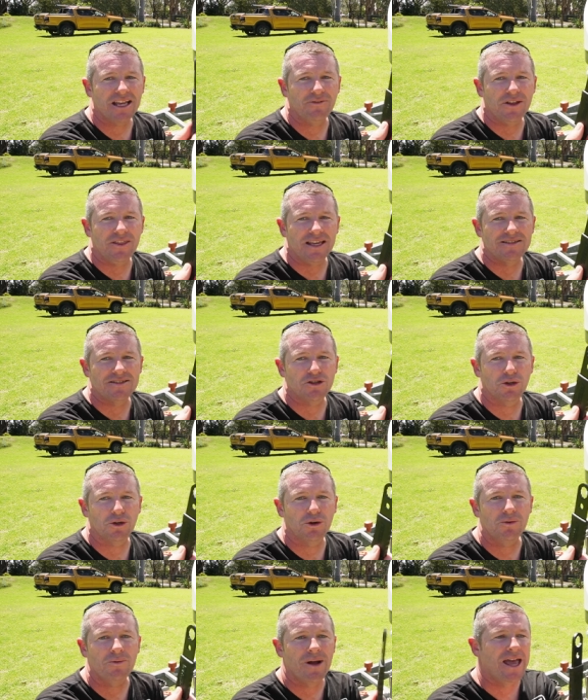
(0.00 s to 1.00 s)
give you this
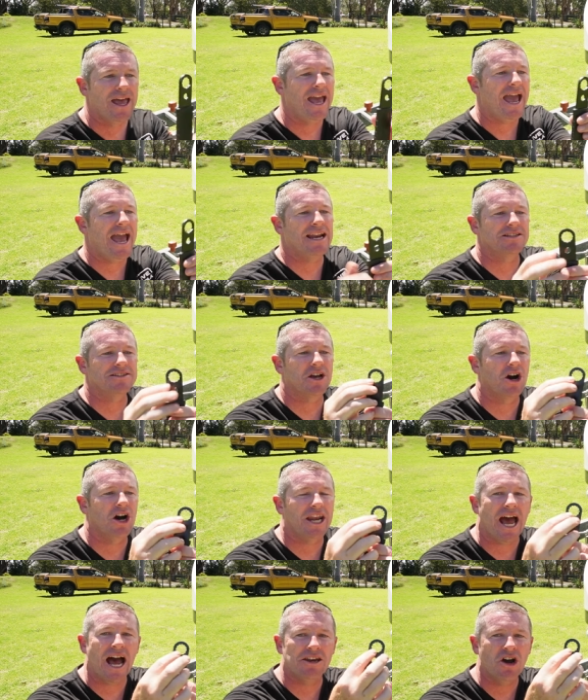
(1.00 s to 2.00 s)
tool, and it's
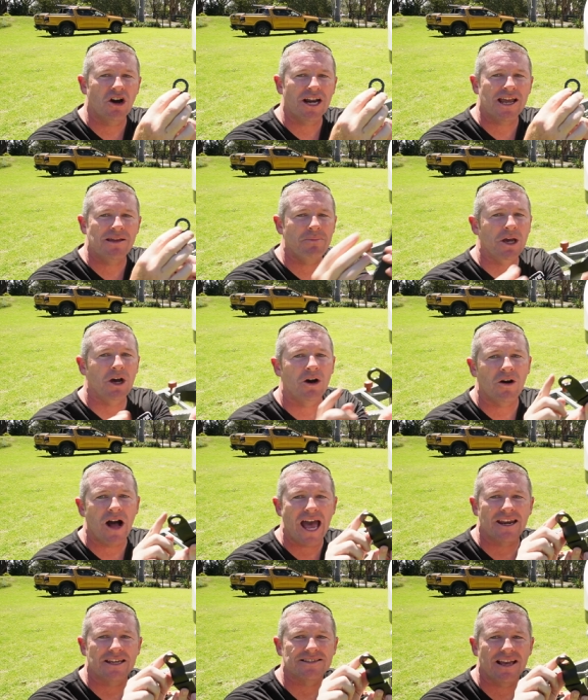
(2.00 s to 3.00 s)
got a 19mm
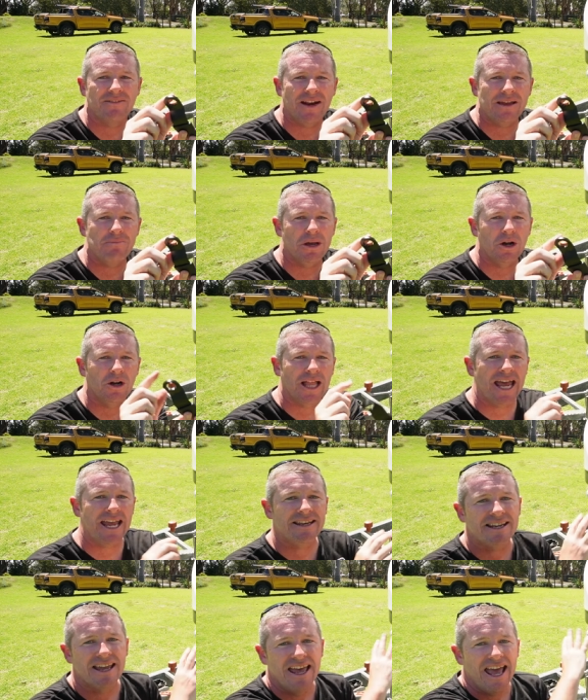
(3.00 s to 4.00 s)
and a 17mm
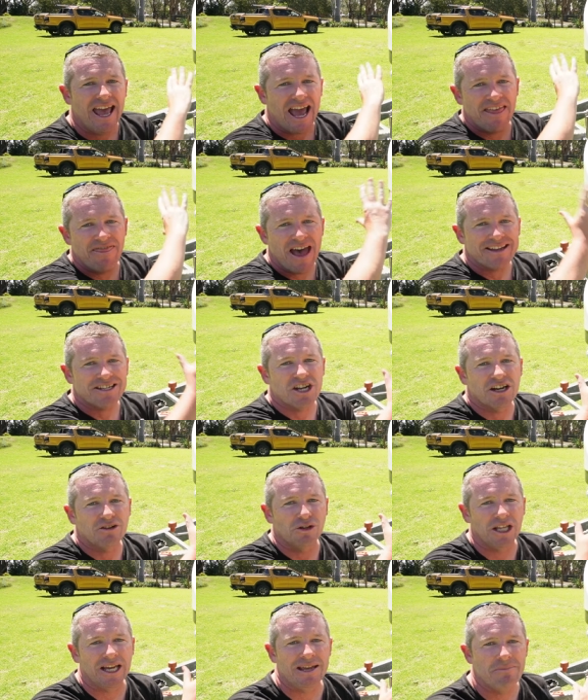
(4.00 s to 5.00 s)
end, and that
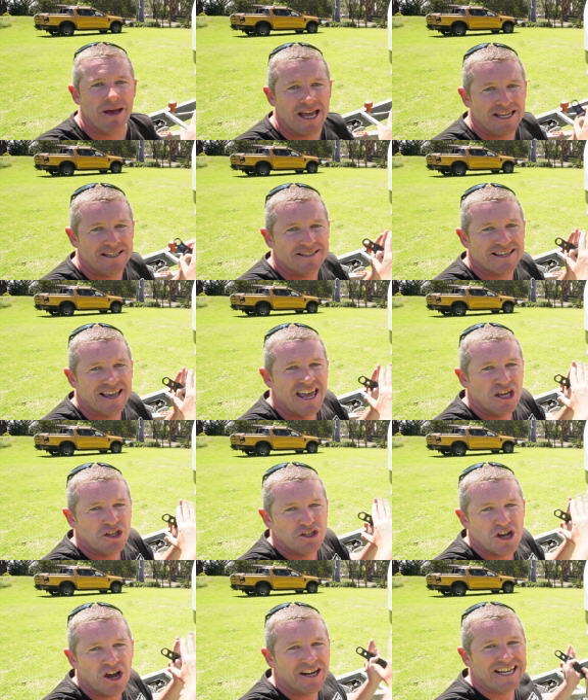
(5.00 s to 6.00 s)
generally means
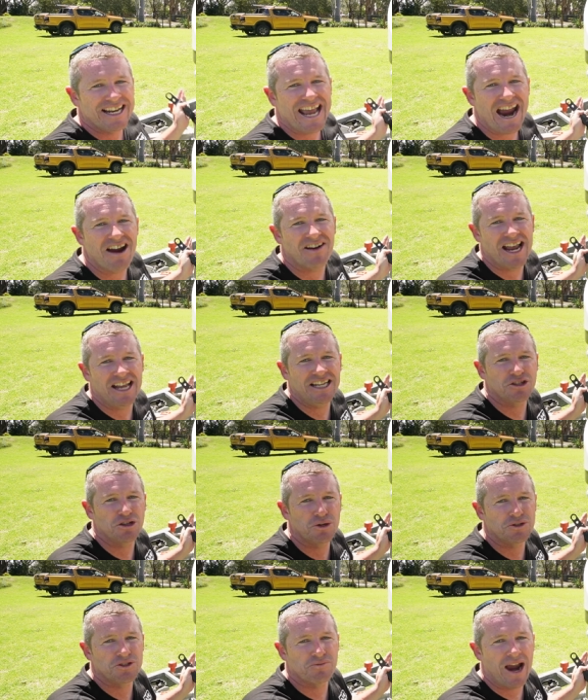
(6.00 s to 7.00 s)
you don't need to carry any
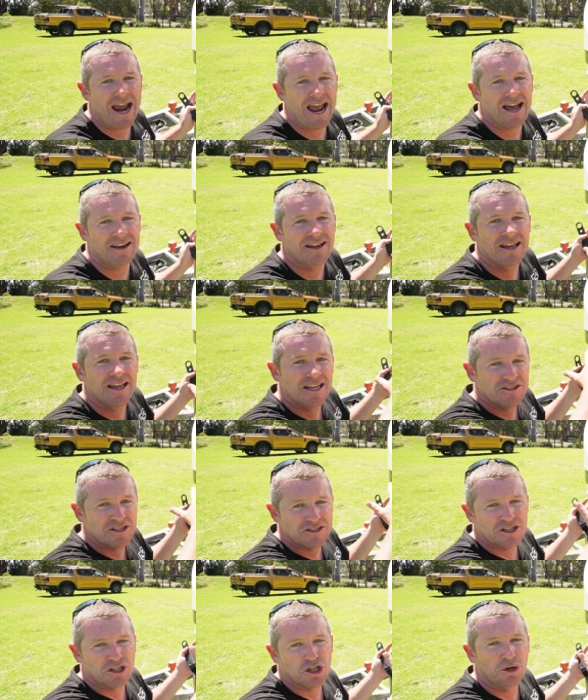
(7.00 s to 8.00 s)
tools around to
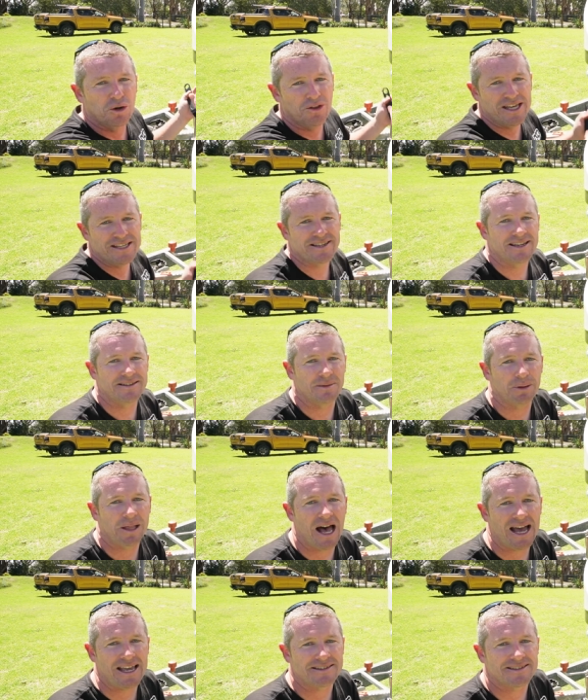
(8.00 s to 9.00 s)
secure this into
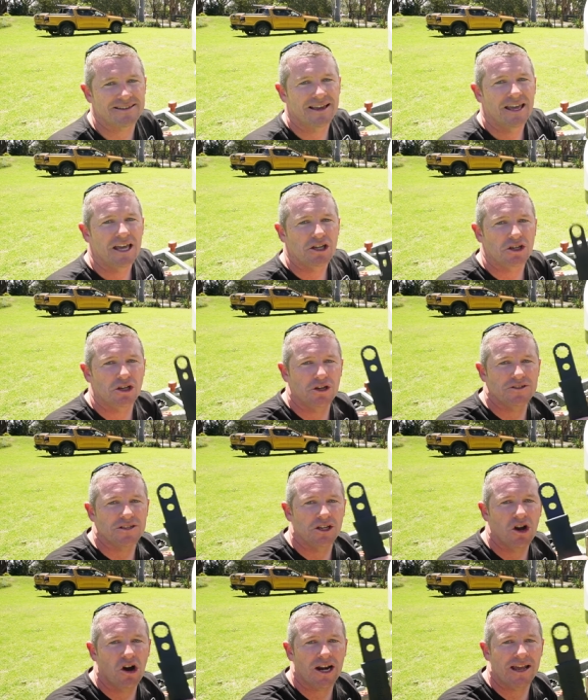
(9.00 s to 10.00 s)
place. You use a
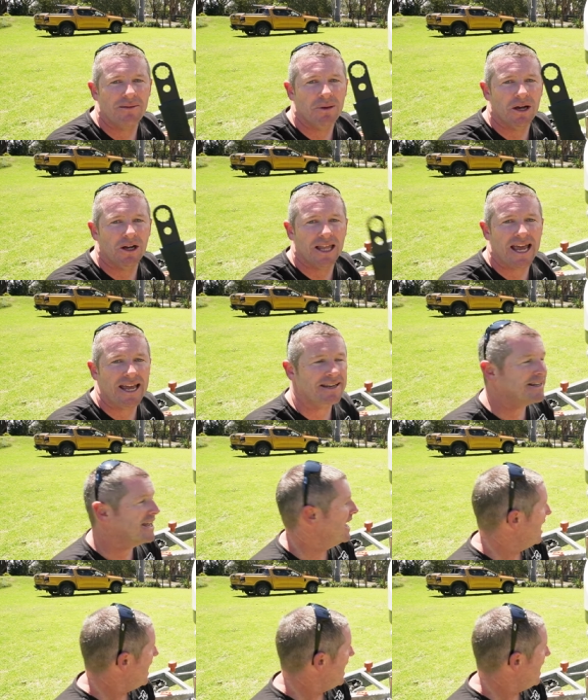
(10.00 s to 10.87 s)
19mm end,